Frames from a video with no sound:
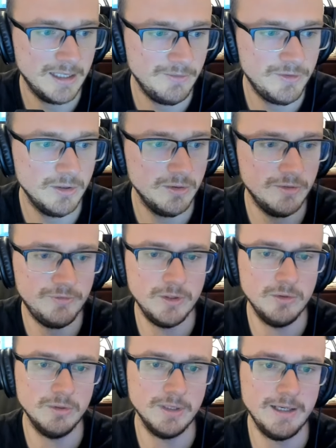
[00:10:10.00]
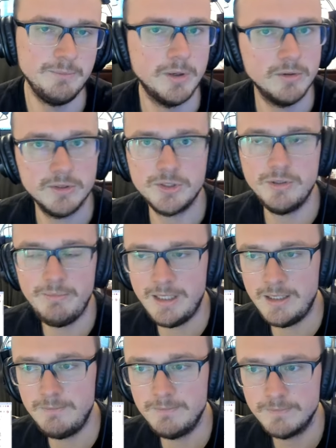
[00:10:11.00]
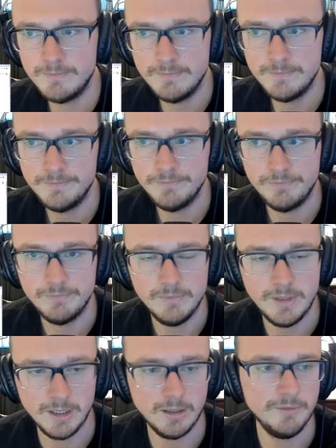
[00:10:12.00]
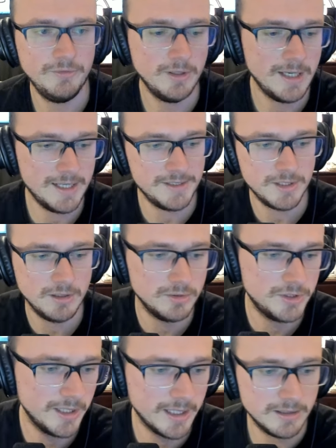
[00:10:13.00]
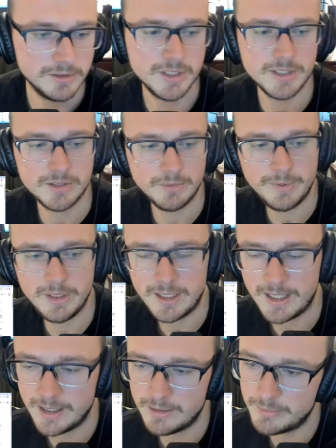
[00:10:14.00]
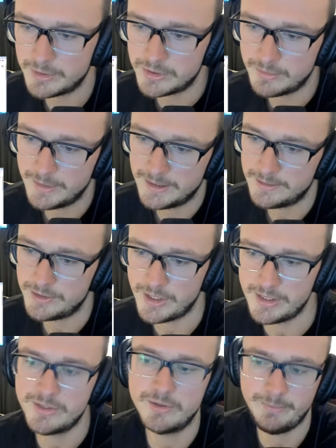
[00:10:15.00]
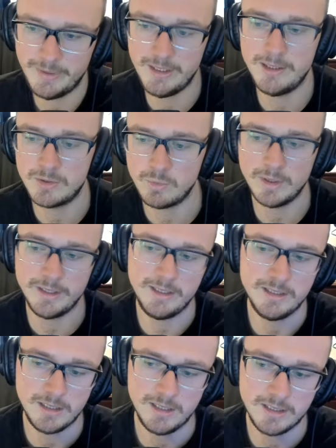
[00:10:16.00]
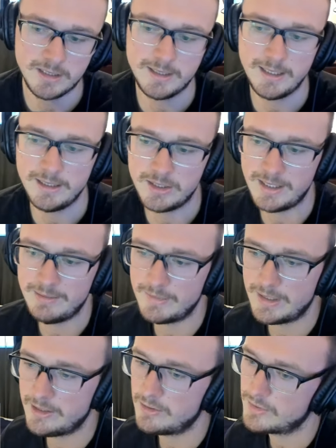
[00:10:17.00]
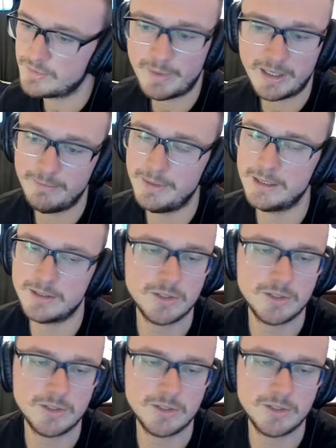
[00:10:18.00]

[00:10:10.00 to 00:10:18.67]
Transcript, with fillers: If you if you like poetry, man, get off your ass and go check out Chester P. Hackenbush, man. Chester P. is what he his stage name that he goes by, man.